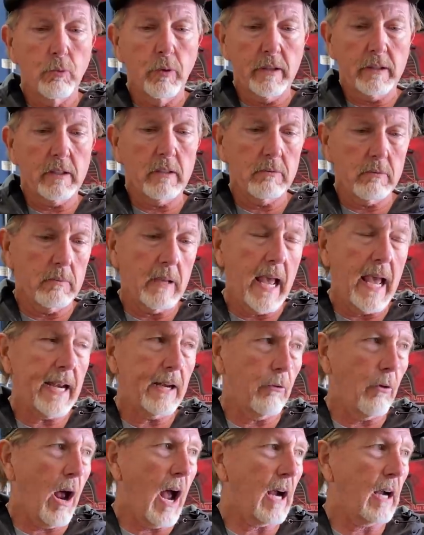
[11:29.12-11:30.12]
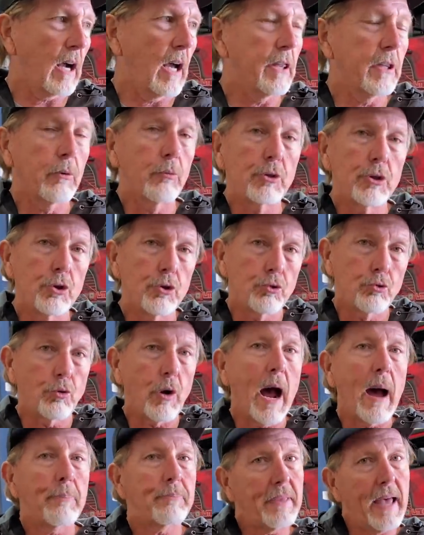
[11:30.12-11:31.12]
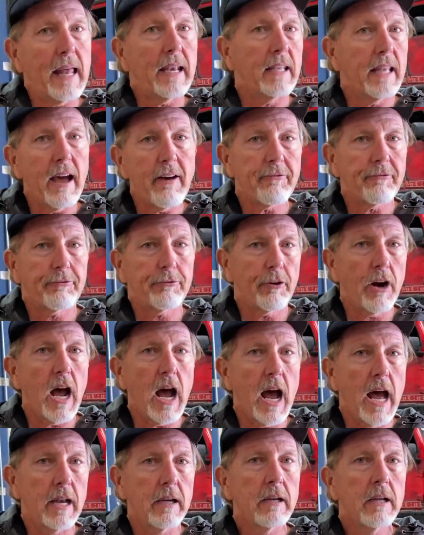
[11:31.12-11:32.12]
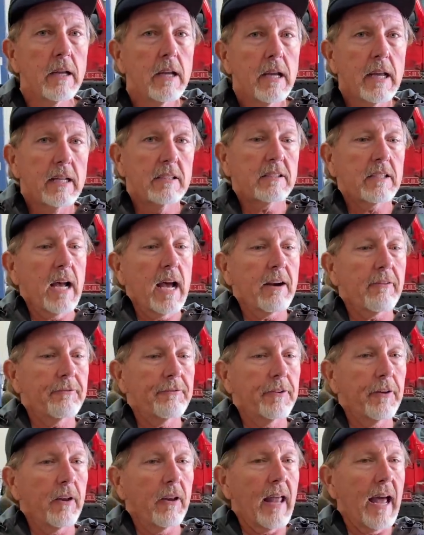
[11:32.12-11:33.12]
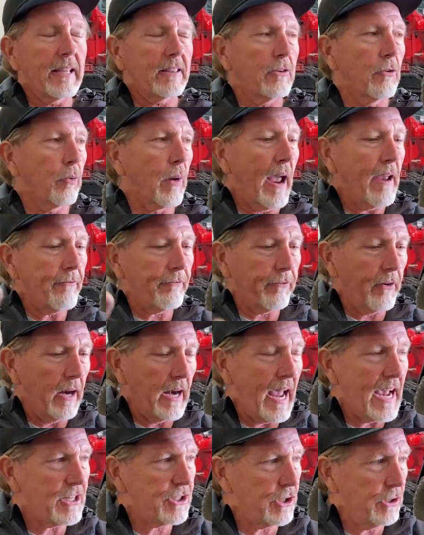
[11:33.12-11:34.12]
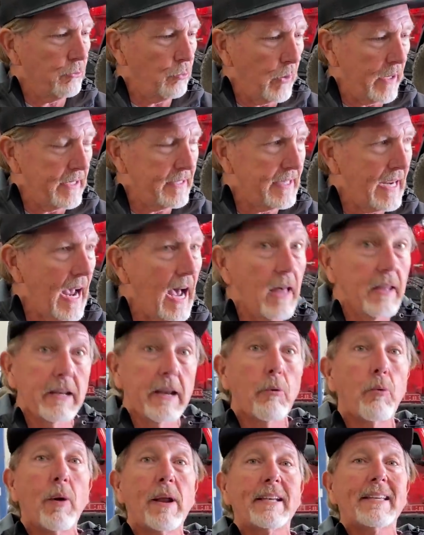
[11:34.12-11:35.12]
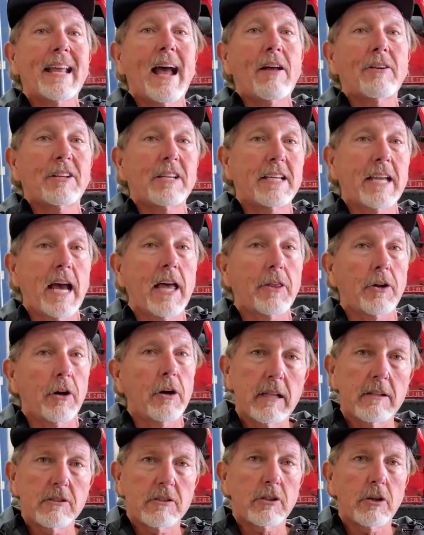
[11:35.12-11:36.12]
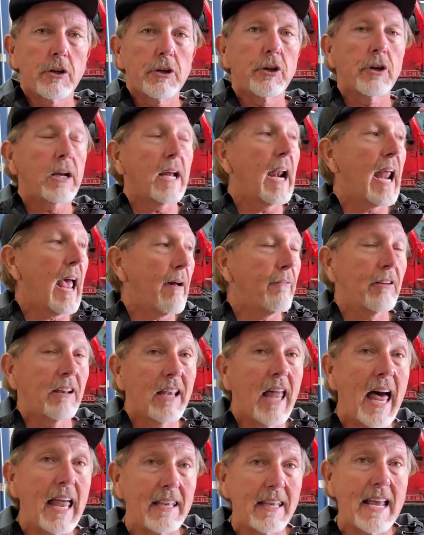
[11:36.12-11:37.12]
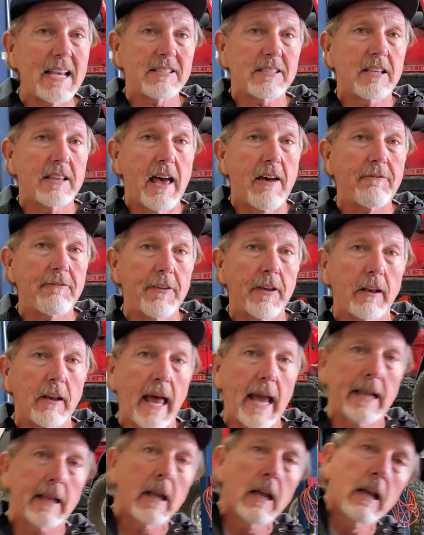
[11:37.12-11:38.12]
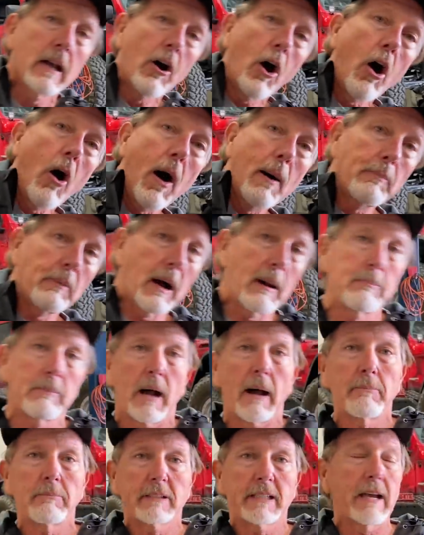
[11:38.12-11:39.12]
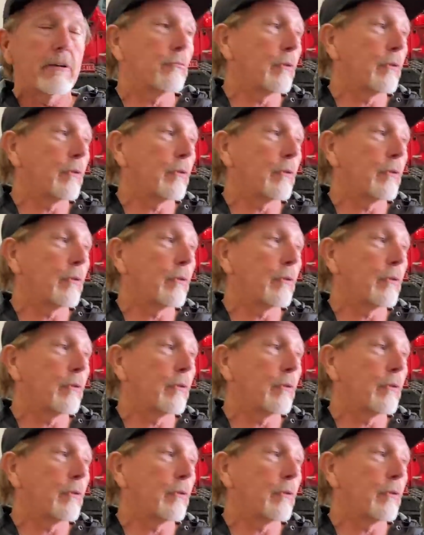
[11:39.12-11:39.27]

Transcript: with the Antirock on there, when you drop that left front, it's gonna feel like the right front actually went down. It went down together. So you're gonna have a lot less of that feel like, oh, I'm, I'm, I'm getting